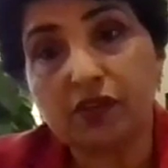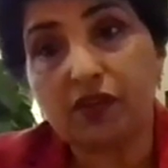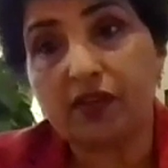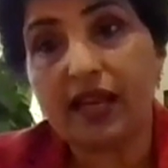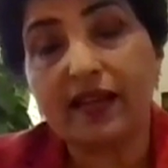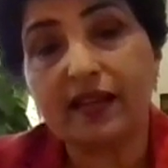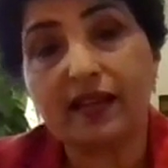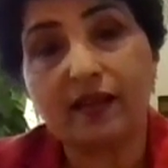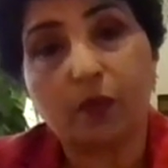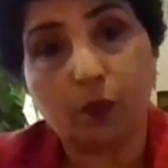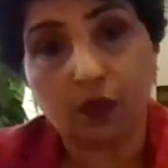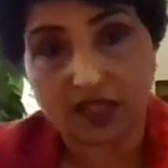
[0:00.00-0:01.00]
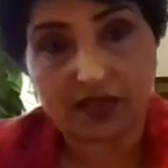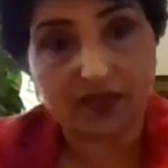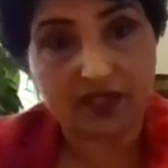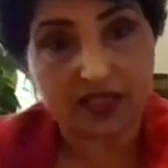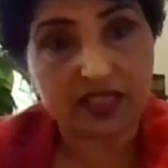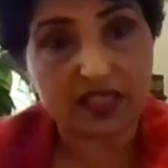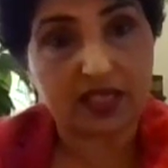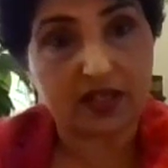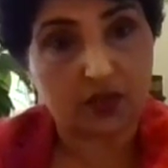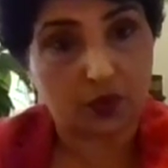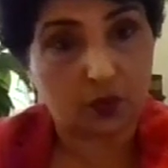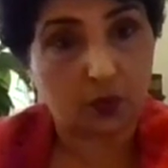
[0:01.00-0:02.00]
create whatever it is
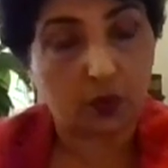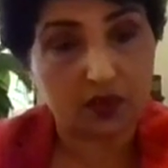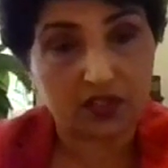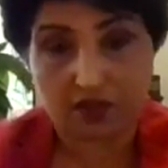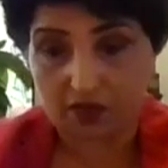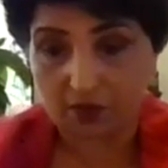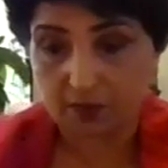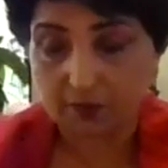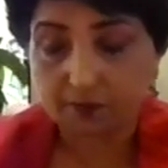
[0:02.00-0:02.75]
that you wanted to.